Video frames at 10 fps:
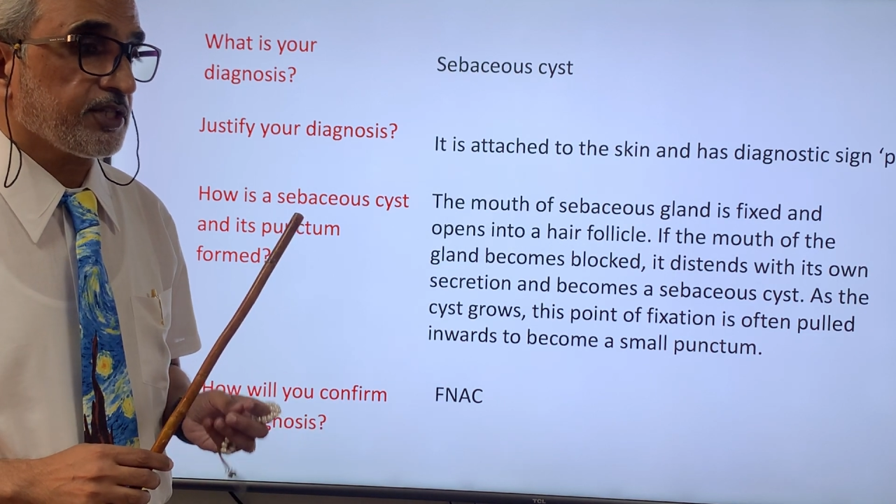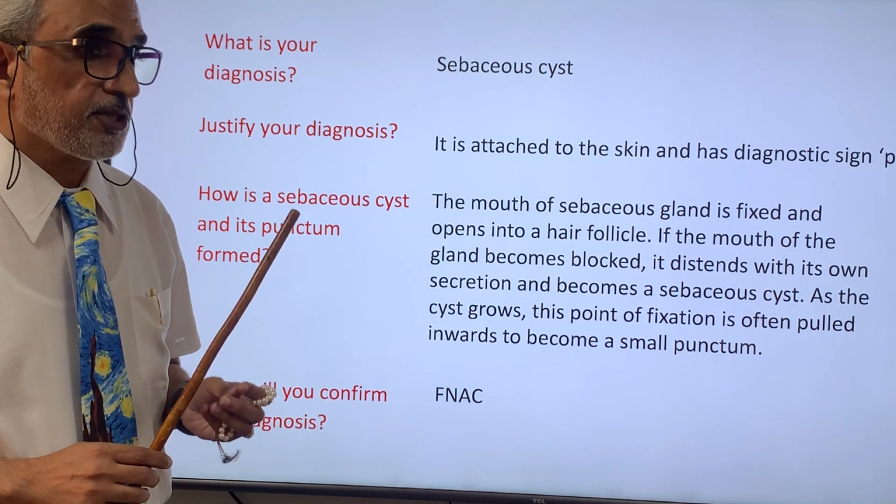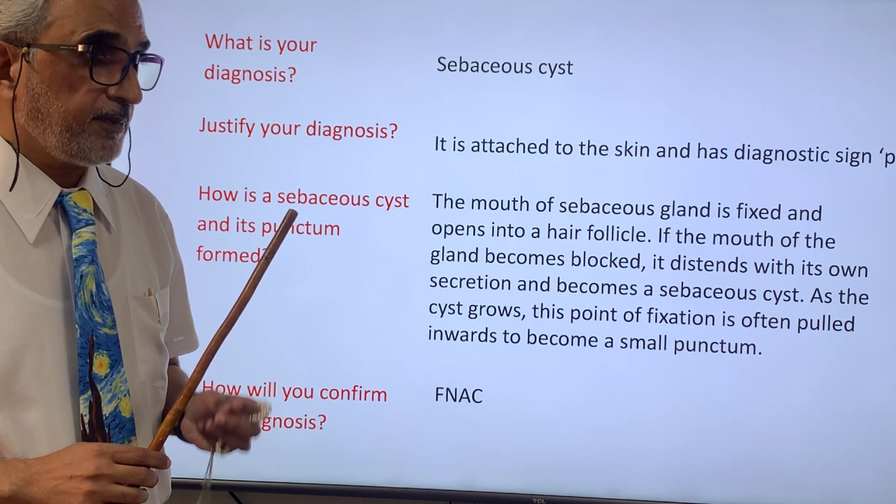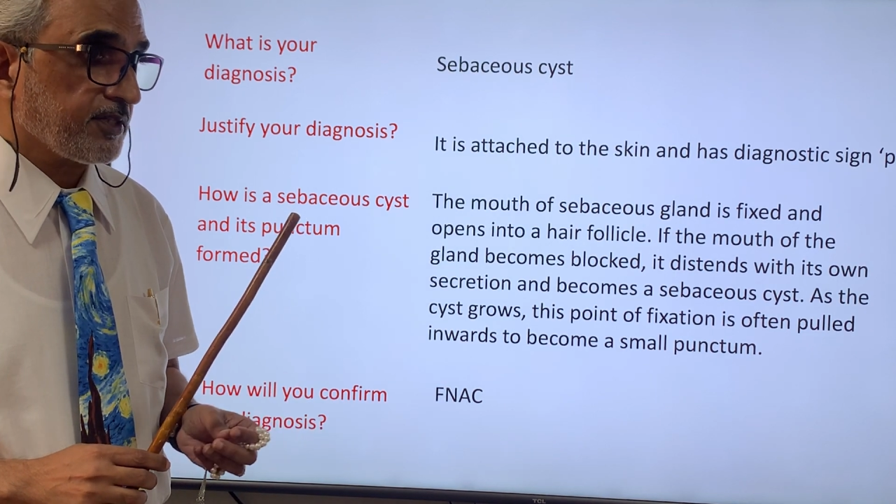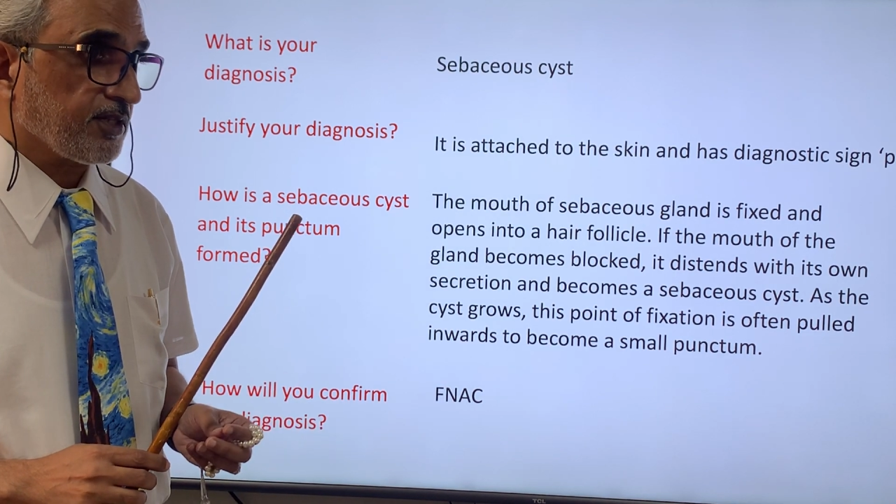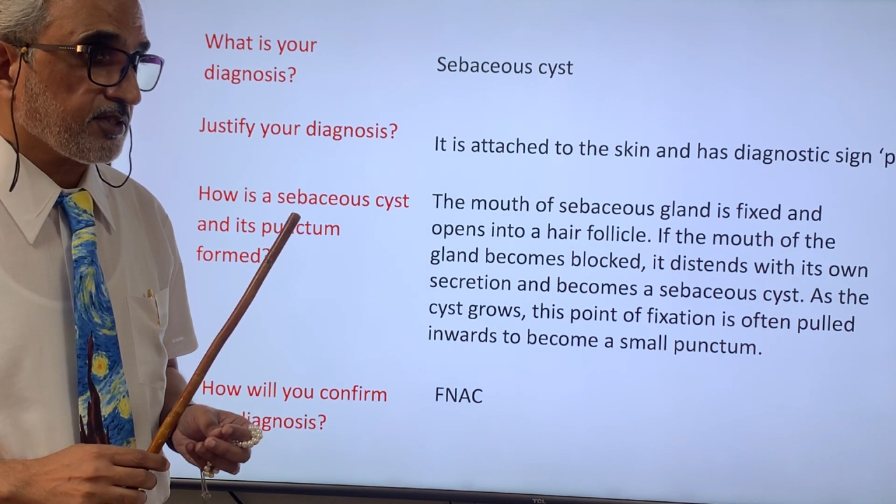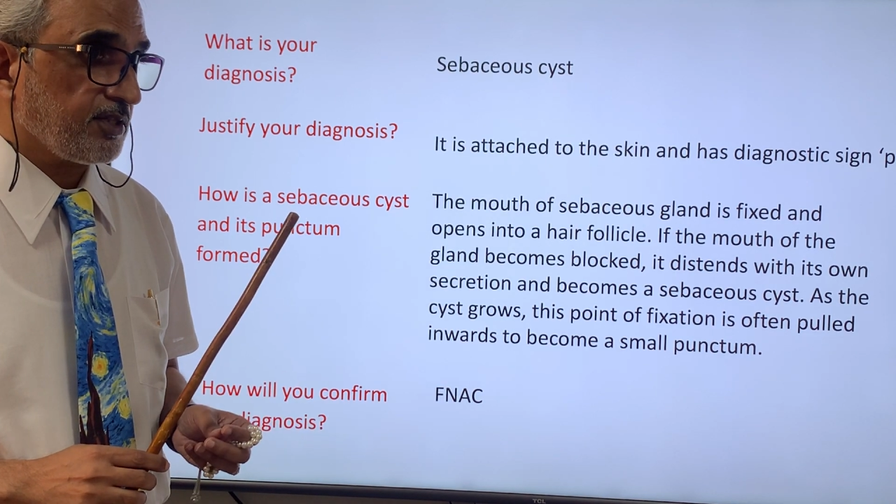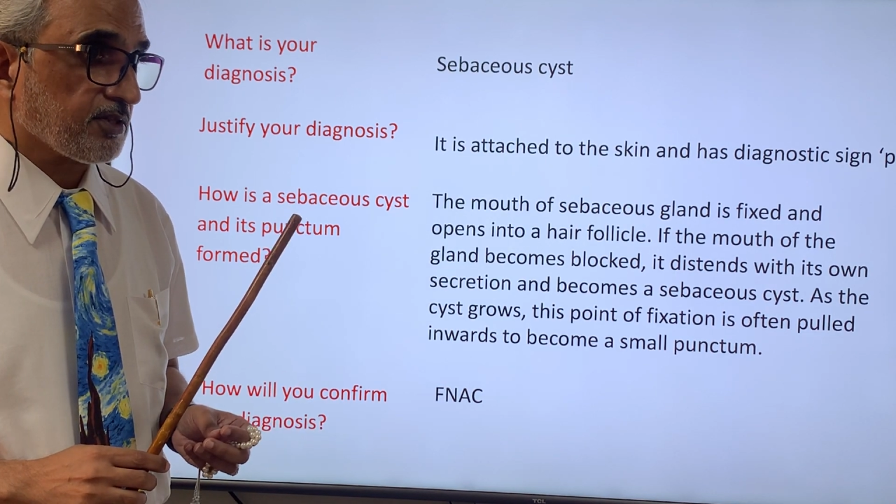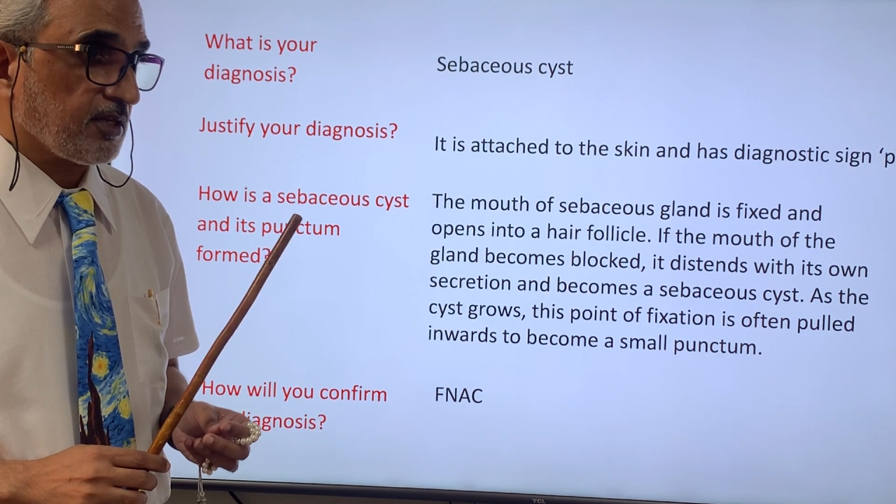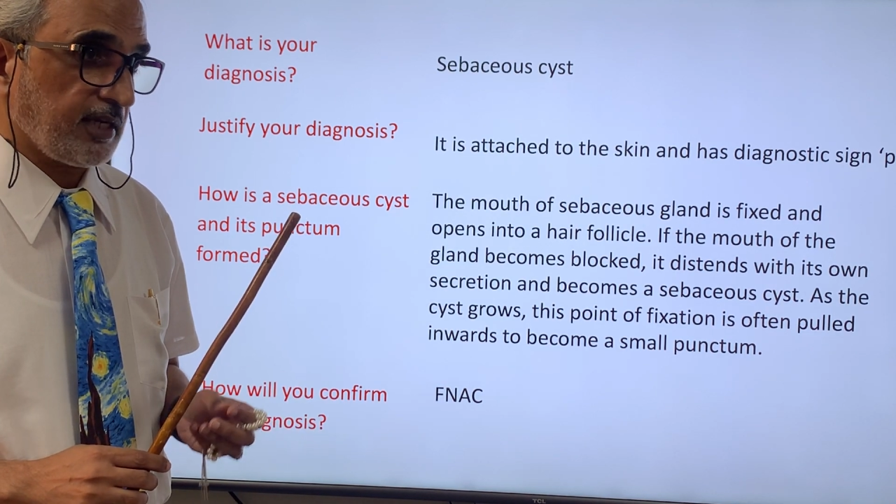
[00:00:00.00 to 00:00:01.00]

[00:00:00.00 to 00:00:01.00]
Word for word: and sebaceous cyst